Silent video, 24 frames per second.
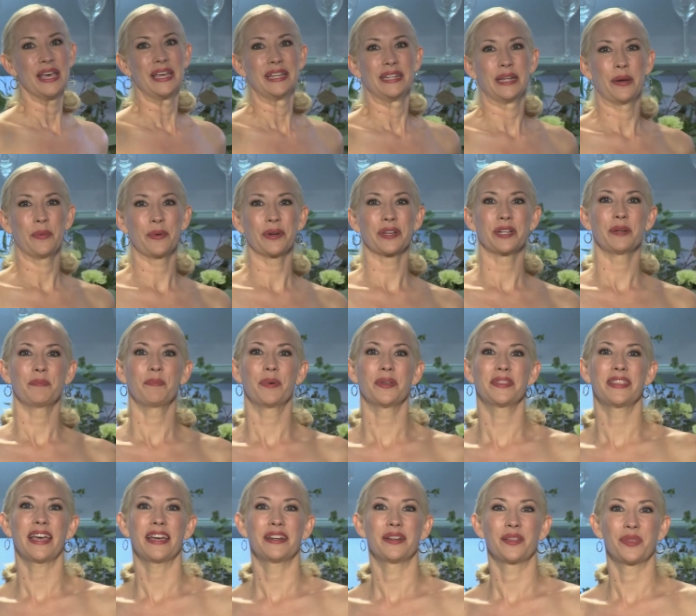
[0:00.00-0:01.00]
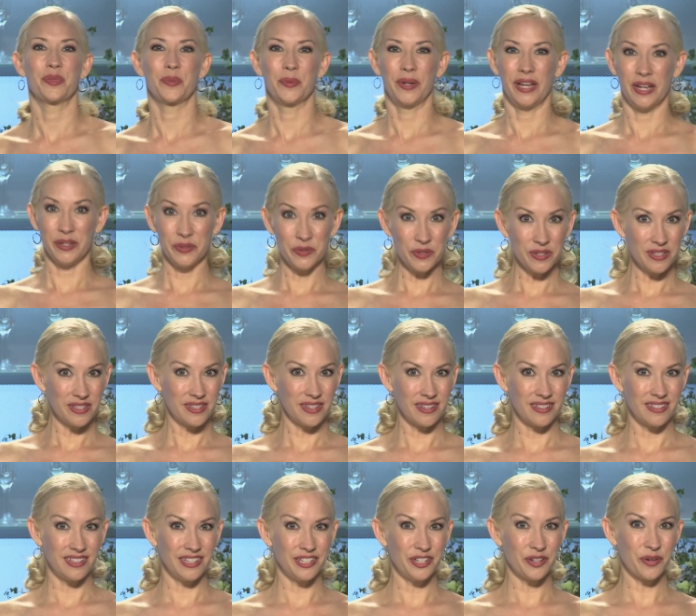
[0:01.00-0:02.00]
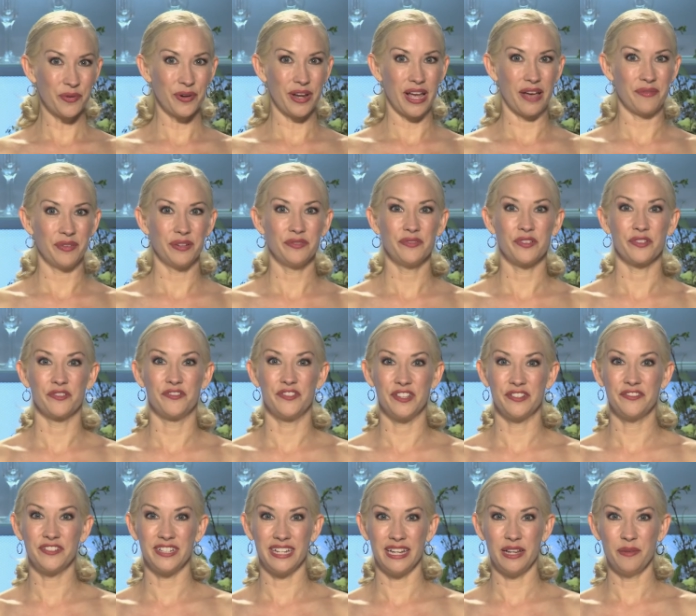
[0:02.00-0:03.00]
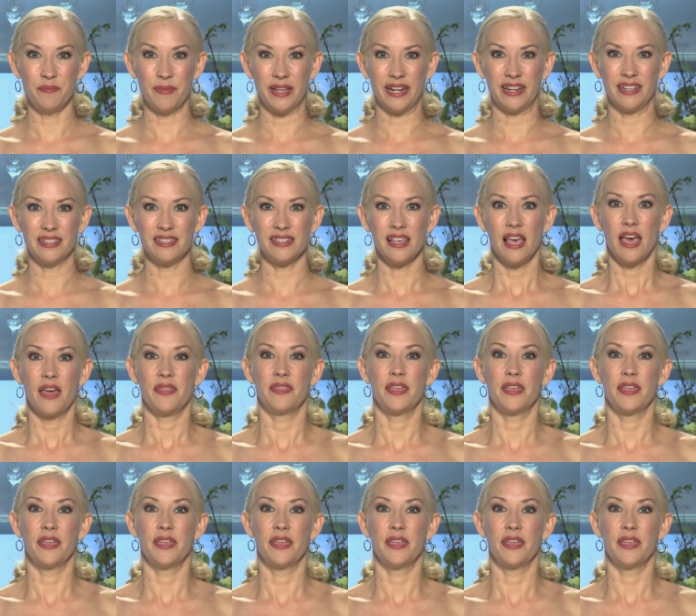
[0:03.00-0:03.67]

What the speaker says: Now we're gonna put that in a 360-degree oven for 15 minutes,